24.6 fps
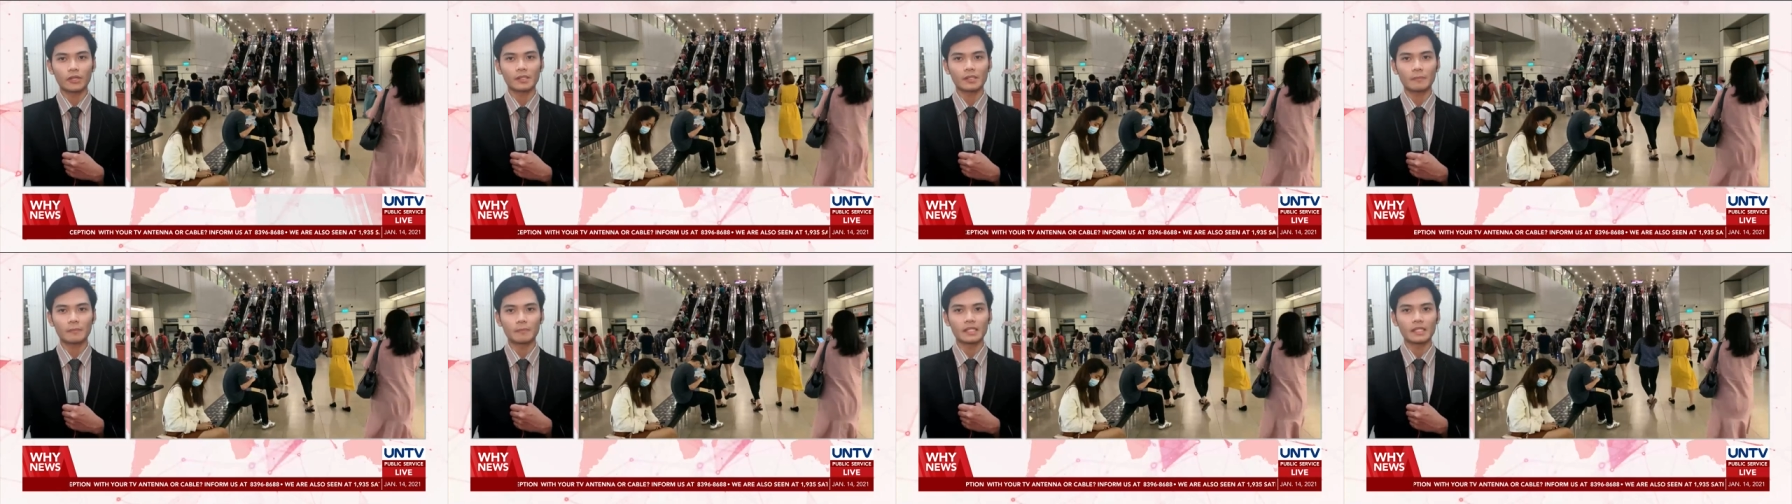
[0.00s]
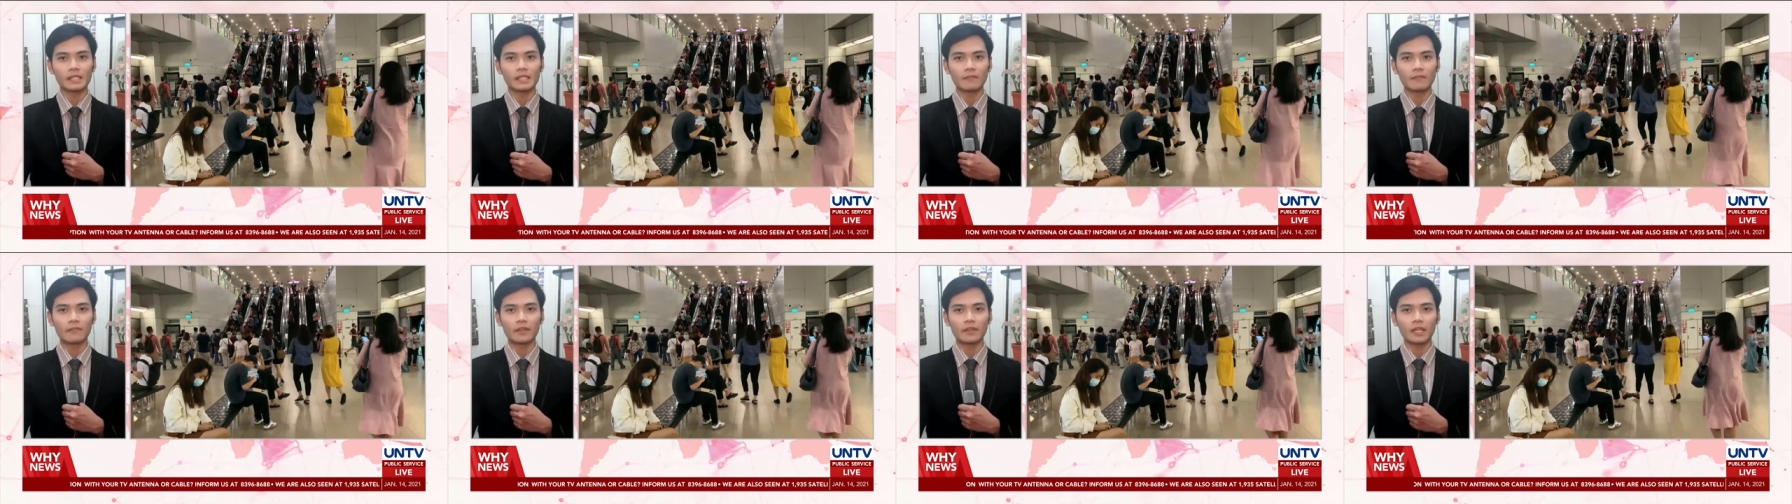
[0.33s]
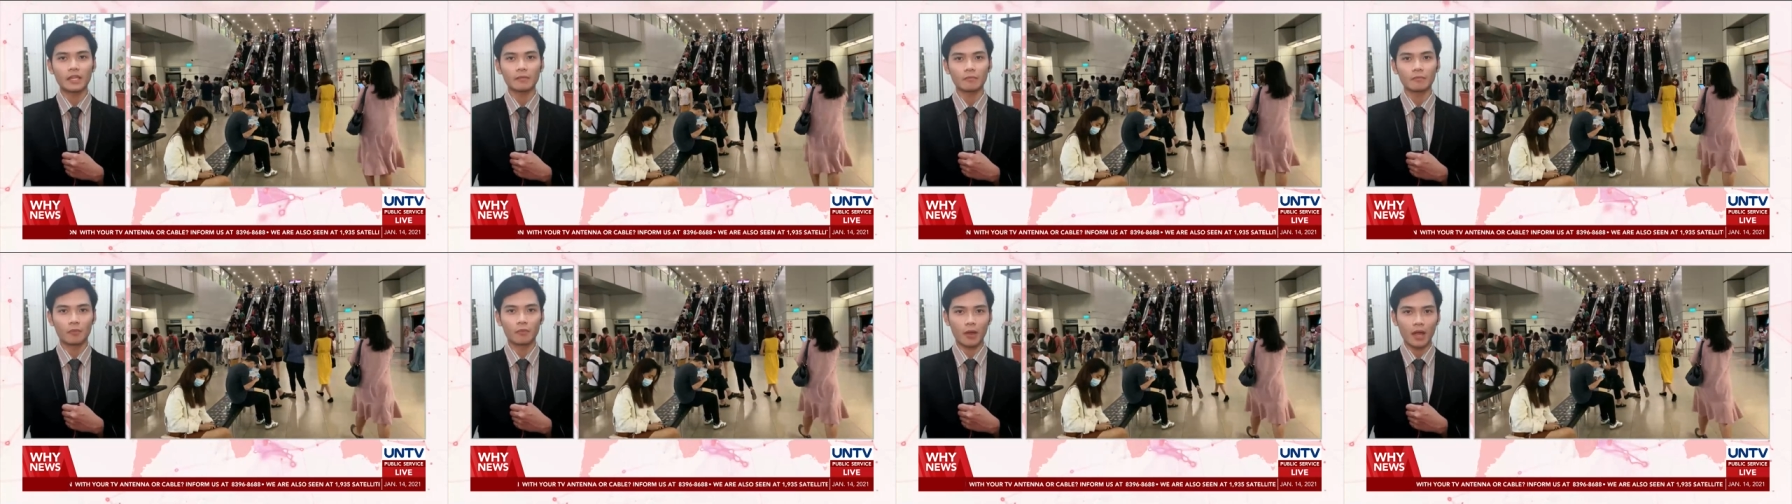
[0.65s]

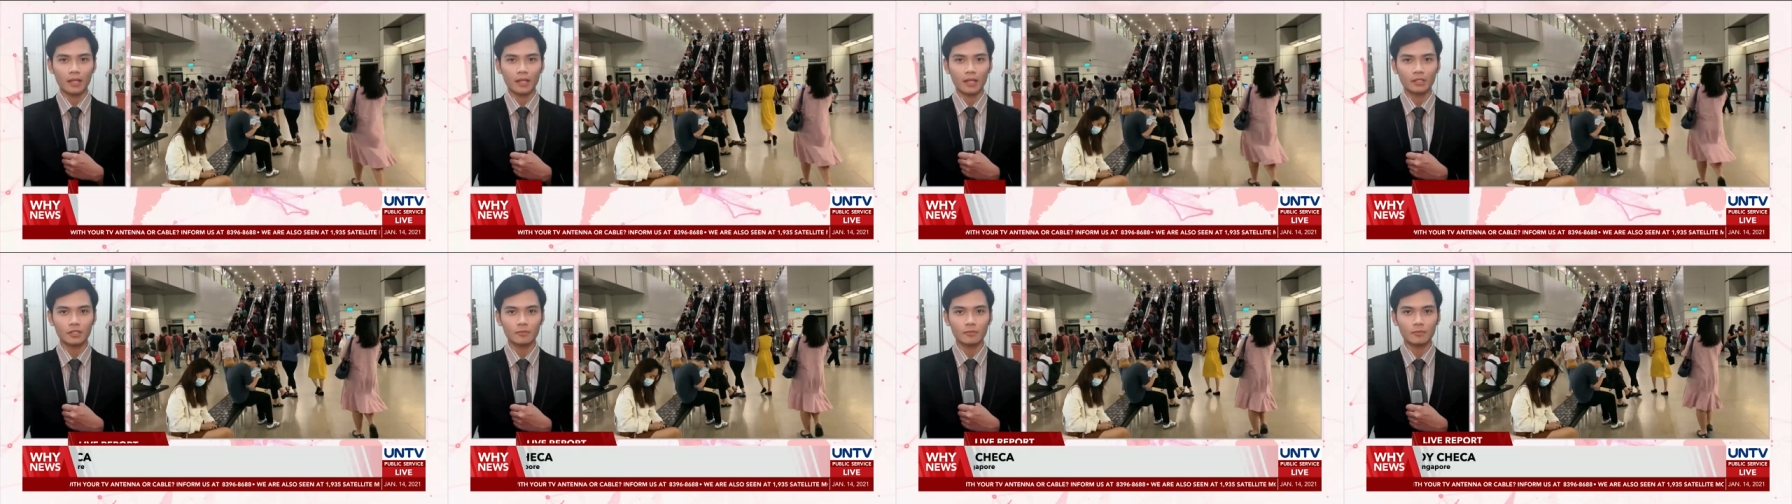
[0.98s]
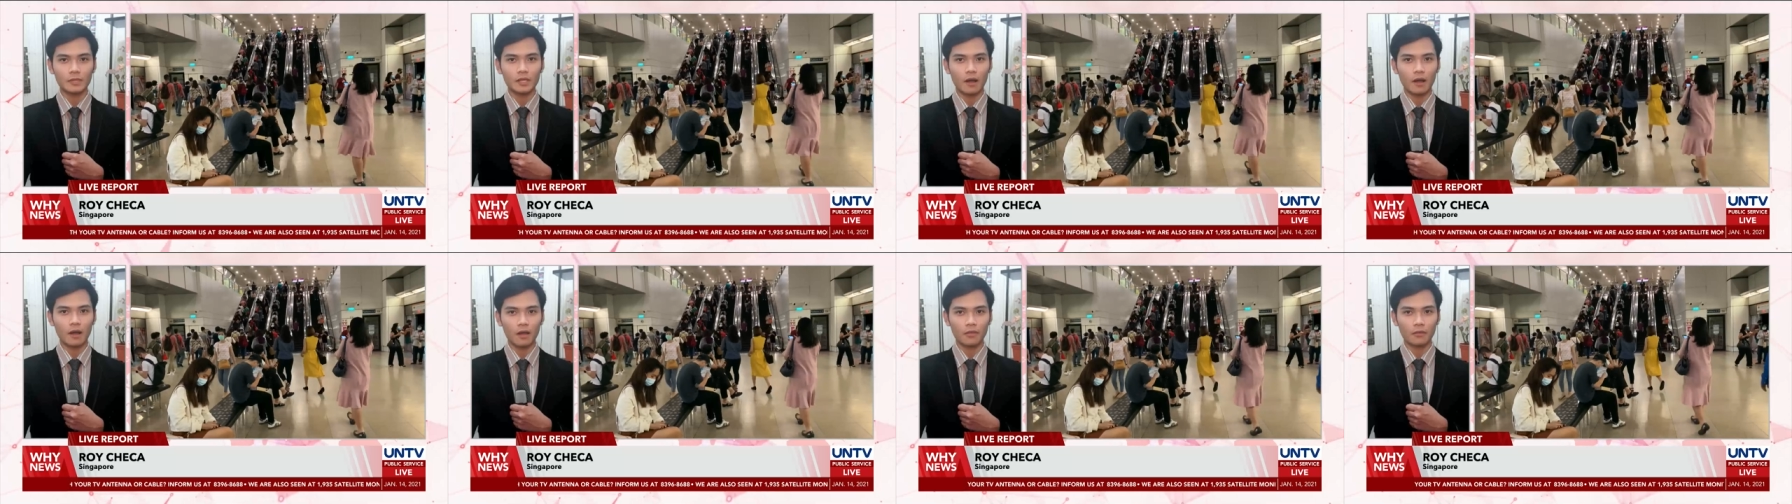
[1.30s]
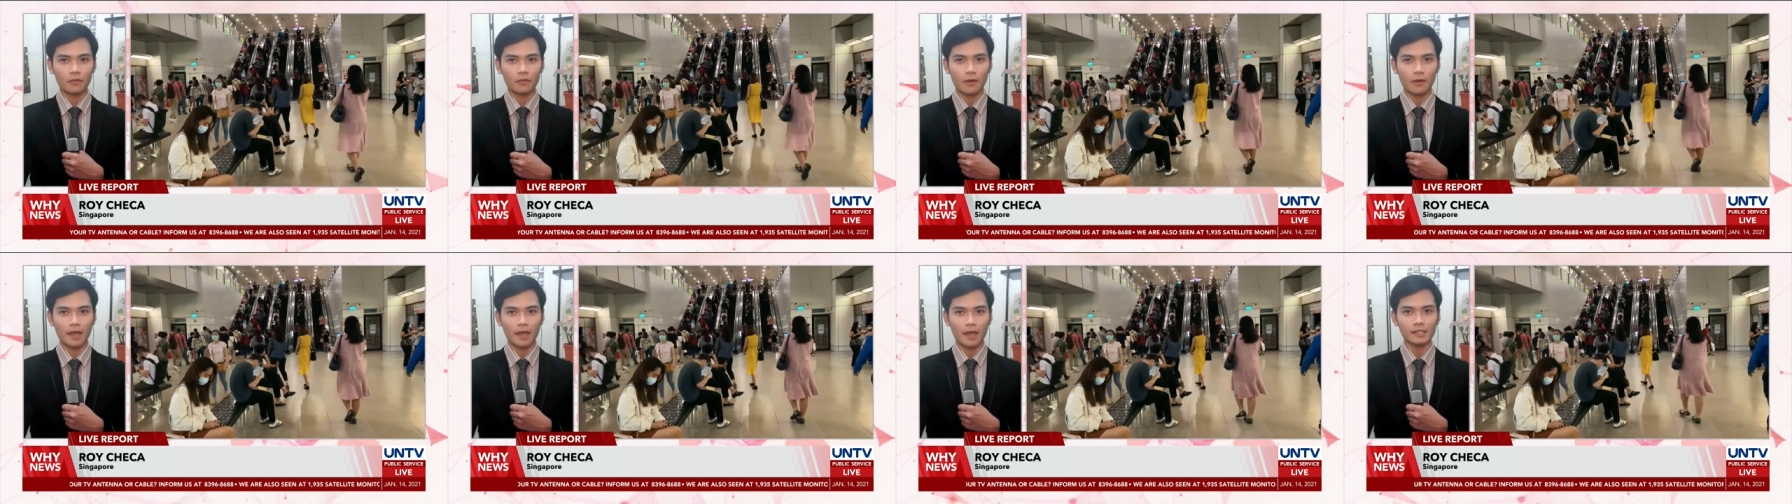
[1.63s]
specific brand to be
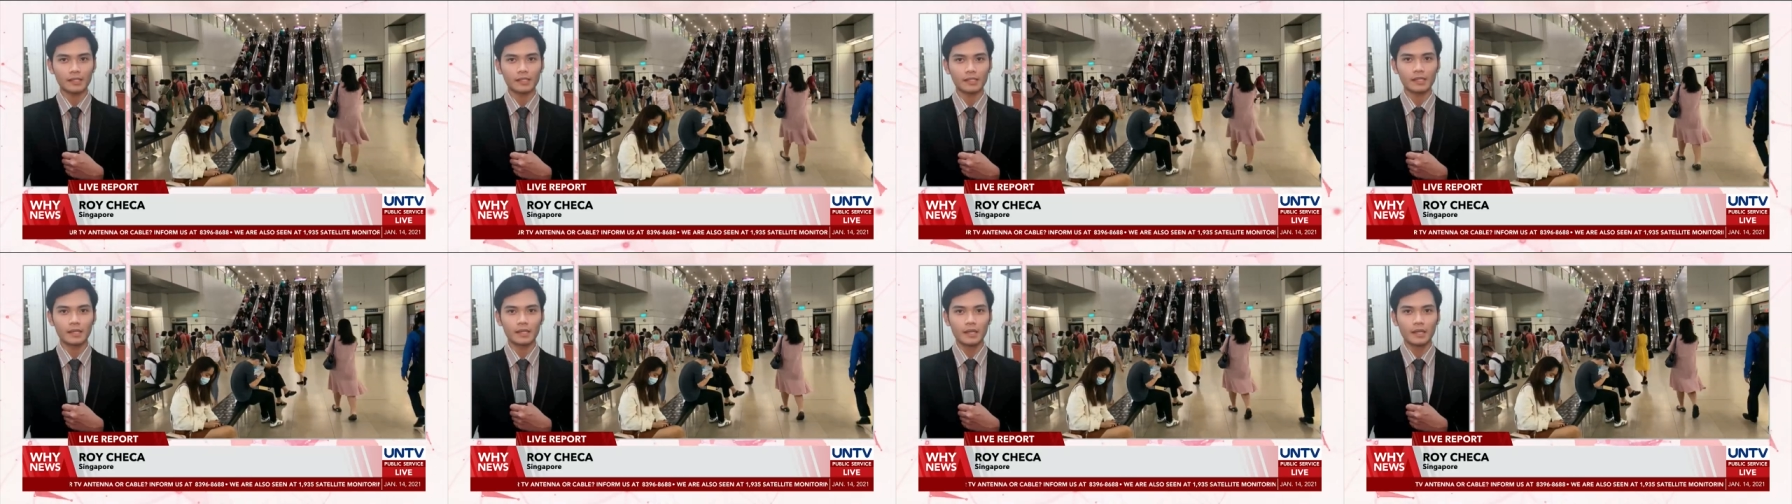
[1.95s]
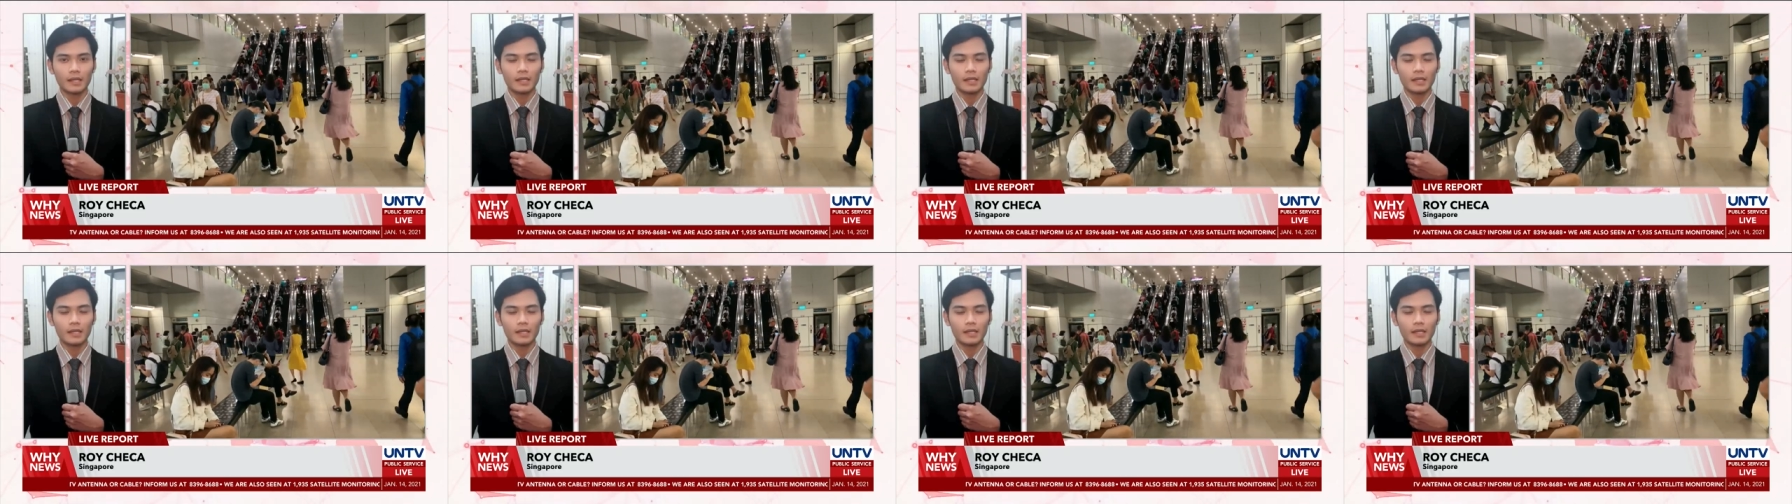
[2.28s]
authorized